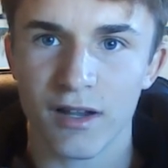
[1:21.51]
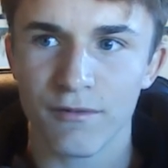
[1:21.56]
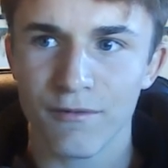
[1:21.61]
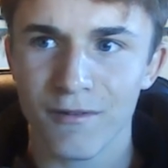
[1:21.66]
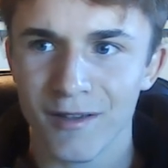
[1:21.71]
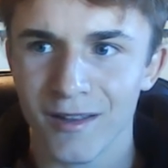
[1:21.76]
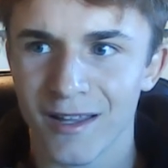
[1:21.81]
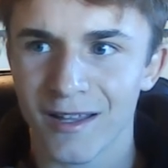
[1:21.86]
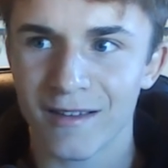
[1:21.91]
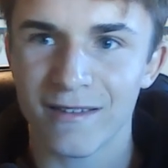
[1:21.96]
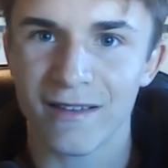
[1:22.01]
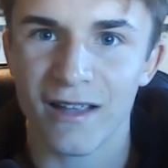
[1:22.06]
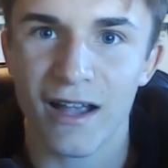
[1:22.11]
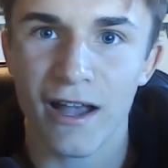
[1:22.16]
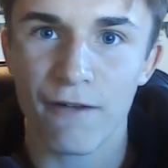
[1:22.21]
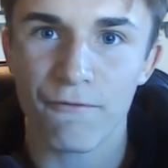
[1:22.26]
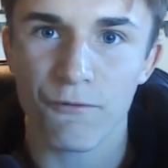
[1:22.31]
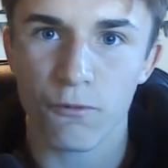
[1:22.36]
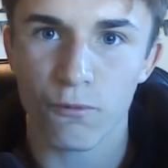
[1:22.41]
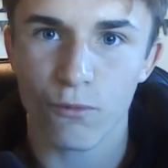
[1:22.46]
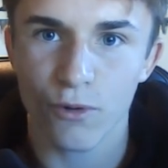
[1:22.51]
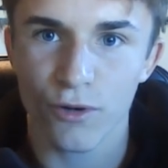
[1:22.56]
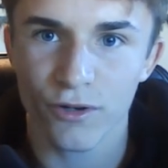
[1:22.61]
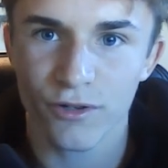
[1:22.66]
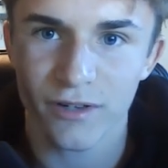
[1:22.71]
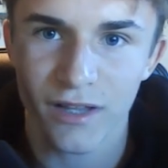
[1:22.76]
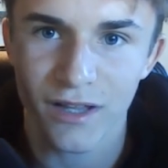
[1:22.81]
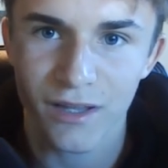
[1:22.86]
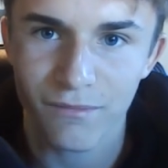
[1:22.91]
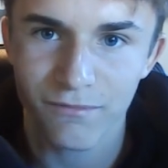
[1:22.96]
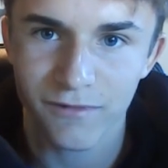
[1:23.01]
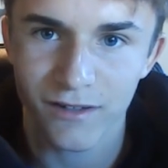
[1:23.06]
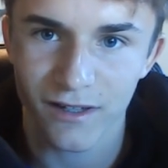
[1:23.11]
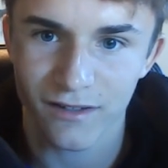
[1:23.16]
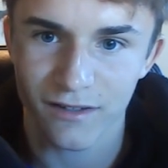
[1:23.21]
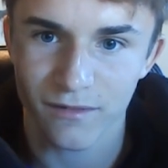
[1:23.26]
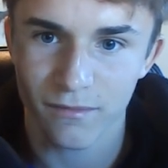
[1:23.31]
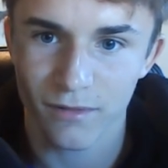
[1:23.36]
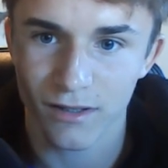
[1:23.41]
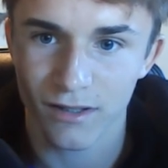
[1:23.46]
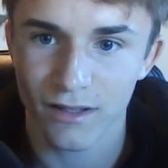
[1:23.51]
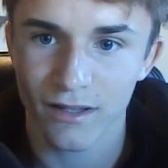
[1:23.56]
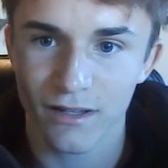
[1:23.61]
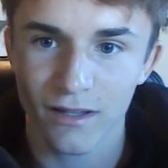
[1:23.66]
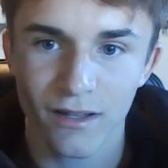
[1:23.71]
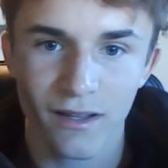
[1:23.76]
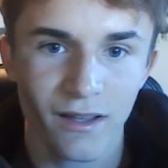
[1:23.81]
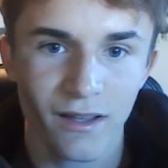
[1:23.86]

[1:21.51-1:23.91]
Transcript: I realized I have the worst hip flexibility,